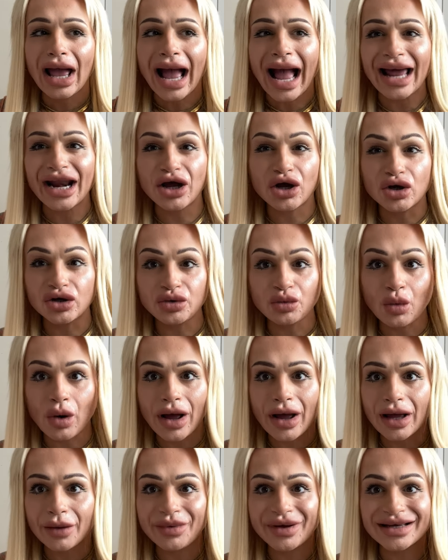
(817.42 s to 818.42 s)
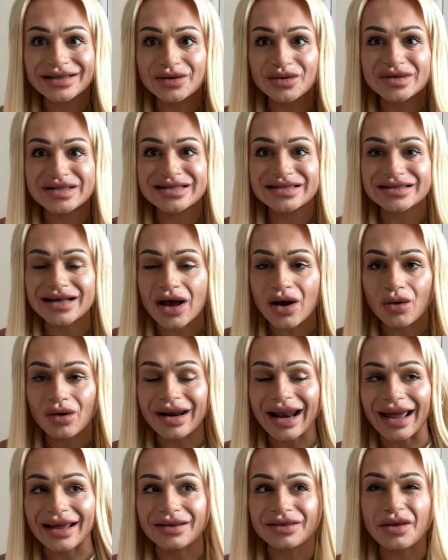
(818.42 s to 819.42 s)
and I couldn't work because I was so,
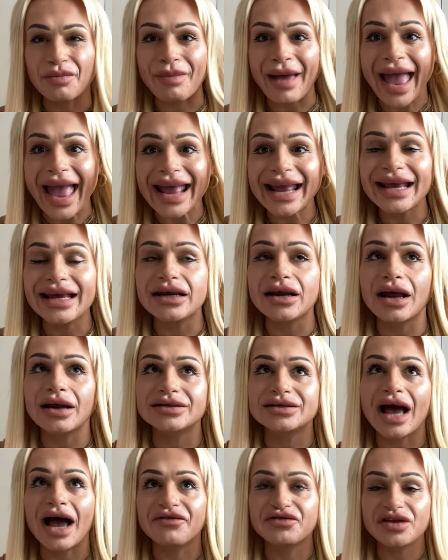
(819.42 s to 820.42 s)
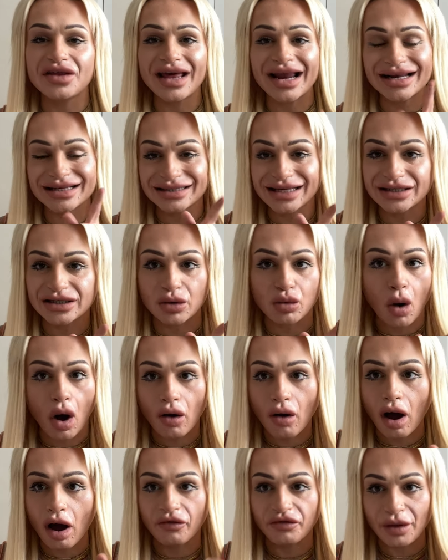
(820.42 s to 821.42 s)
like, the pain. So after the anaesthetic
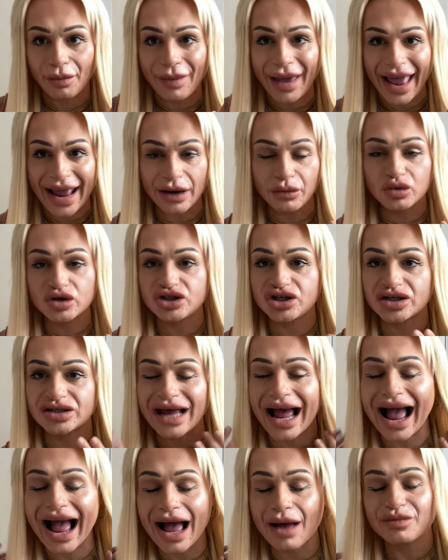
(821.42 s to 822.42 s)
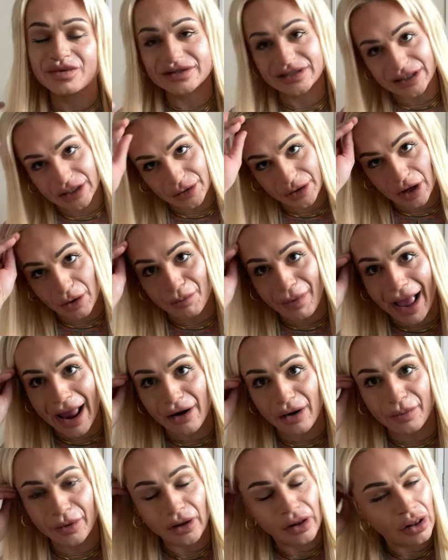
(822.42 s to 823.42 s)
wore off, the pain was just absolutely
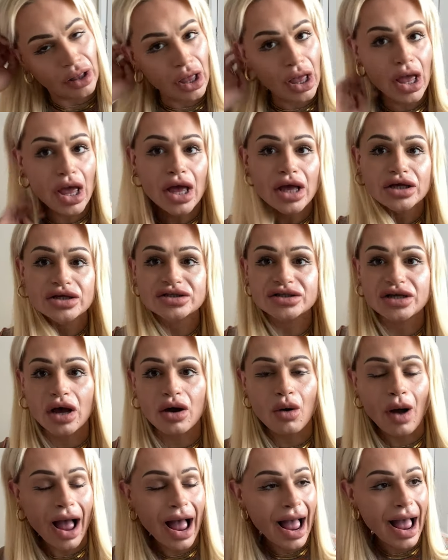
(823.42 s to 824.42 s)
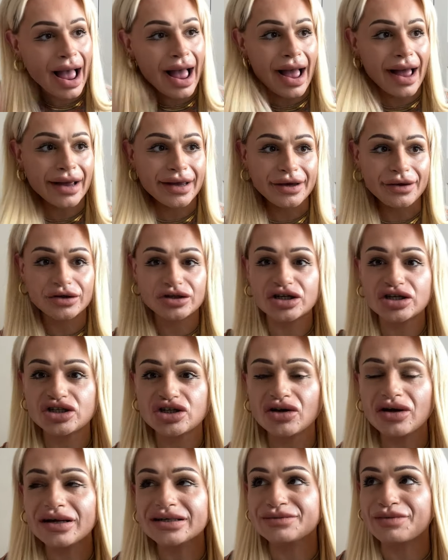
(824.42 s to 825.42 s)
unbearable. So I just
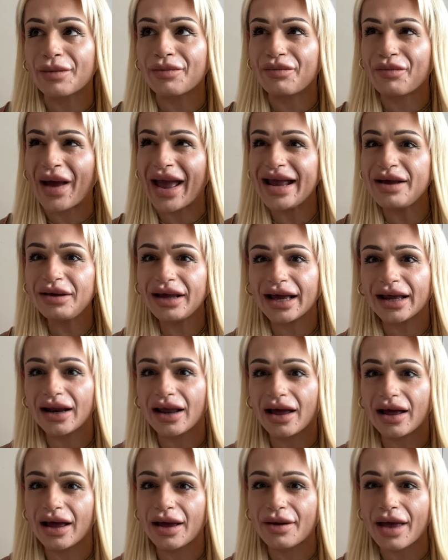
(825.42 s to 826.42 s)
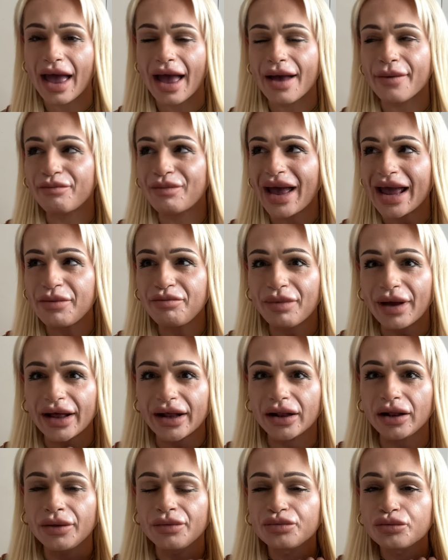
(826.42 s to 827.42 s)
took a painkiller, uh, pain
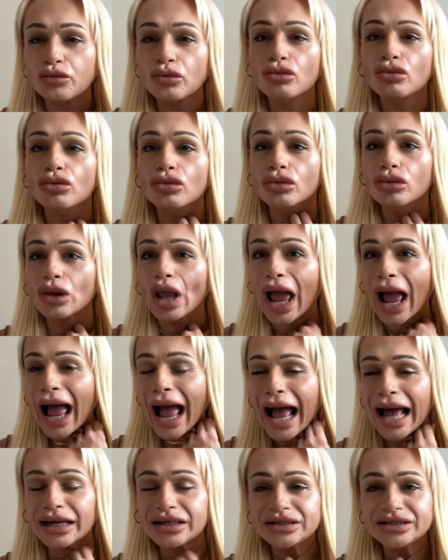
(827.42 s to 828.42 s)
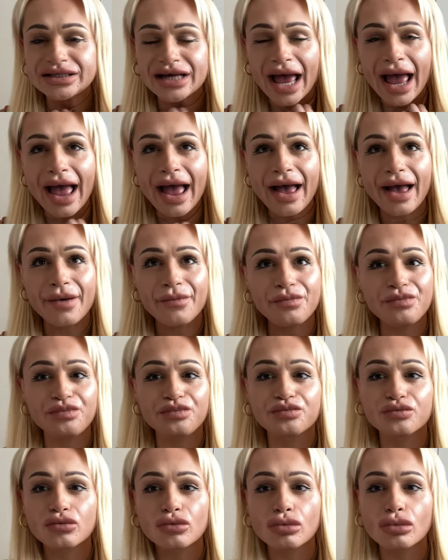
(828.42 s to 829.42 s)
pill, and um,